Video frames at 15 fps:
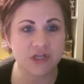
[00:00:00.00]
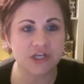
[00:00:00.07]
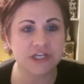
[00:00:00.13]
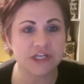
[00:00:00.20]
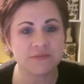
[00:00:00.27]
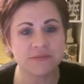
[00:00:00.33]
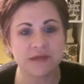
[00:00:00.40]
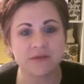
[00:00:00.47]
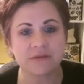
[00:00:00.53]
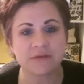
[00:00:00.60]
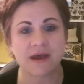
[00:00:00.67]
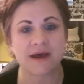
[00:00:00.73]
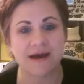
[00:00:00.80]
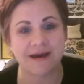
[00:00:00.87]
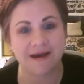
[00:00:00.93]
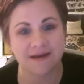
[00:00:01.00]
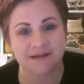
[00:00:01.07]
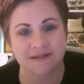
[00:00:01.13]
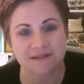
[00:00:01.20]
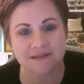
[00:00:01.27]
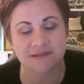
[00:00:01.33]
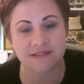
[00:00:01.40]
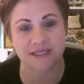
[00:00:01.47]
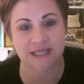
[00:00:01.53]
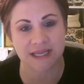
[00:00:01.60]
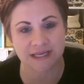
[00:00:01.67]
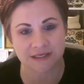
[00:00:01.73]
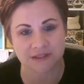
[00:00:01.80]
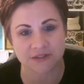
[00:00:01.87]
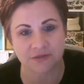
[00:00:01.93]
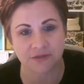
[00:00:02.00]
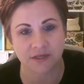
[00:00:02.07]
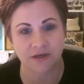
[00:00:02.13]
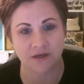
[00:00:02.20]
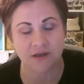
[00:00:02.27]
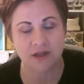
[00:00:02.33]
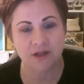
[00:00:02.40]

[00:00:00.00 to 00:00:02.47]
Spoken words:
you need to be able to honestly answer it.